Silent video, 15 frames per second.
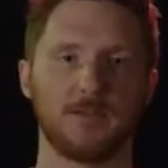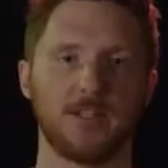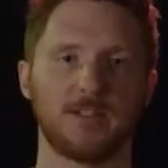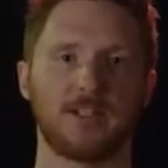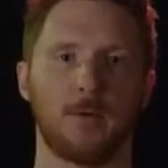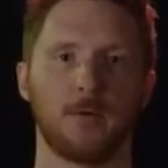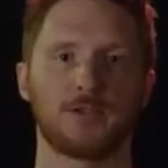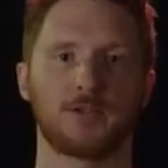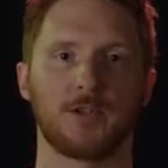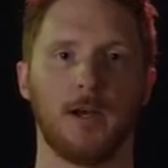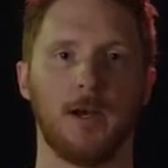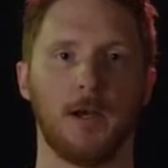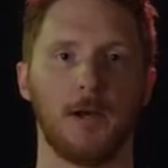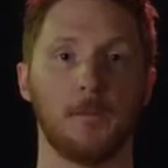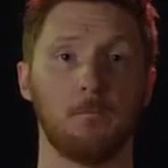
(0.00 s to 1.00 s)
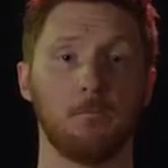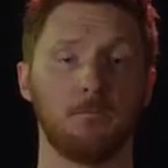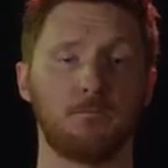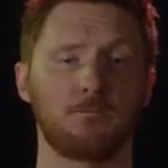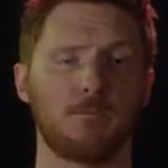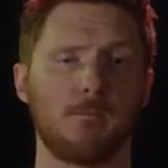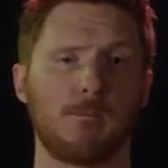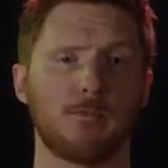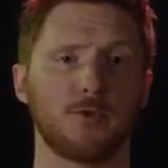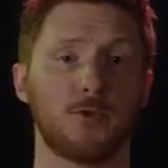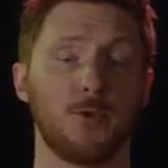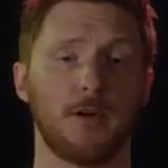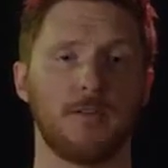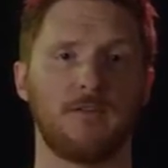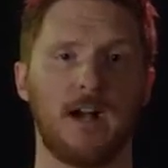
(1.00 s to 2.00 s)
this sandwich um,
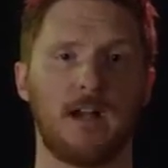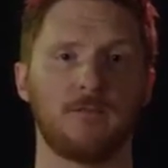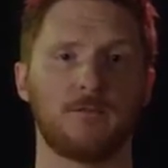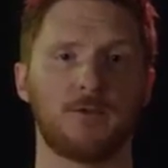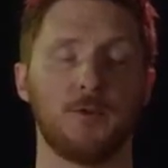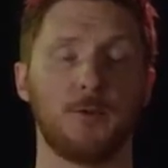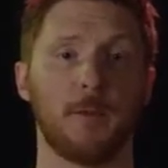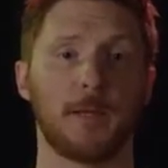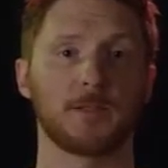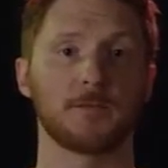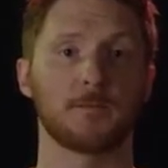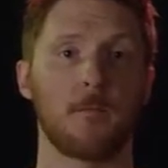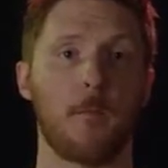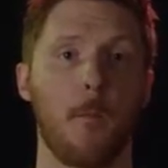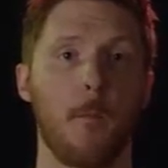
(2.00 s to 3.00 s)
two out of five toothpicks.